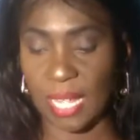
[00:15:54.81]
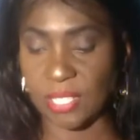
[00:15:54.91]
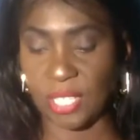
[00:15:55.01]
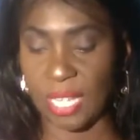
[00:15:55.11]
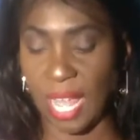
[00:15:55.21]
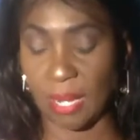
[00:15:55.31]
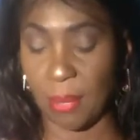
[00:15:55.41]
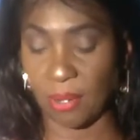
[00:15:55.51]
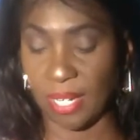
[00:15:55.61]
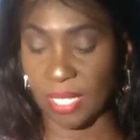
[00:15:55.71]
She lying
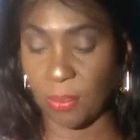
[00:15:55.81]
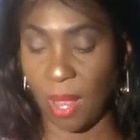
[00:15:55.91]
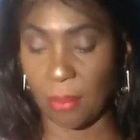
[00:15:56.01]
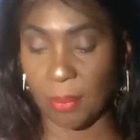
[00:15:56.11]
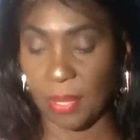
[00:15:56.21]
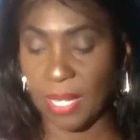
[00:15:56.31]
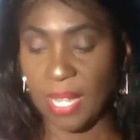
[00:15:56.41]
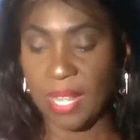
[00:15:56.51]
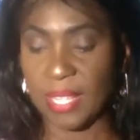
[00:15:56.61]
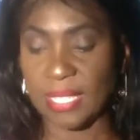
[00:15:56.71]
about her age probably, but
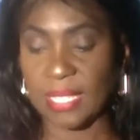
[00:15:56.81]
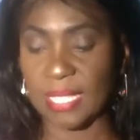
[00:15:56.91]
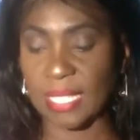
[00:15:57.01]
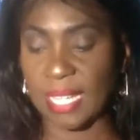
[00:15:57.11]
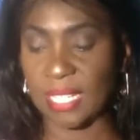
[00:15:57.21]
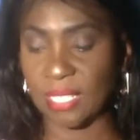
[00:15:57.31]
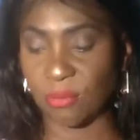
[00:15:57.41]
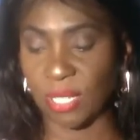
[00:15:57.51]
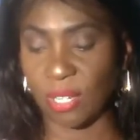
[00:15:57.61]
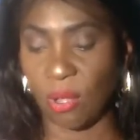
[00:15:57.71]
this lady's
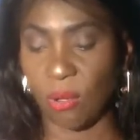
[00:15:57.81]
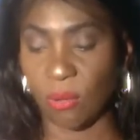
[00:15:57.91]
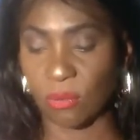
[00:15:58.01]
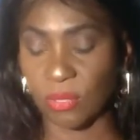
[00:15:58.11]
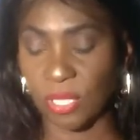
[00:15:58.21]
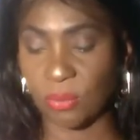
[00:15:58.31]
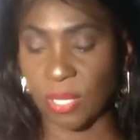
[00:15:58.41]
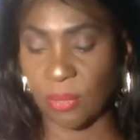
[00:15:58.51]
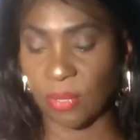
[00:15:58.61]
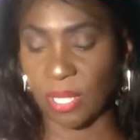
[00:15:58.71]
really old. She's
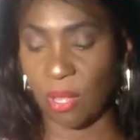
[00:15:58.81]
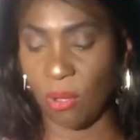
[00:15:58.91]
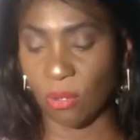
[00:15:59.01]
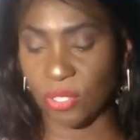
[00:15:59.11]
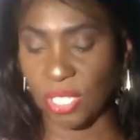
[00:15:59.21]
really, really old.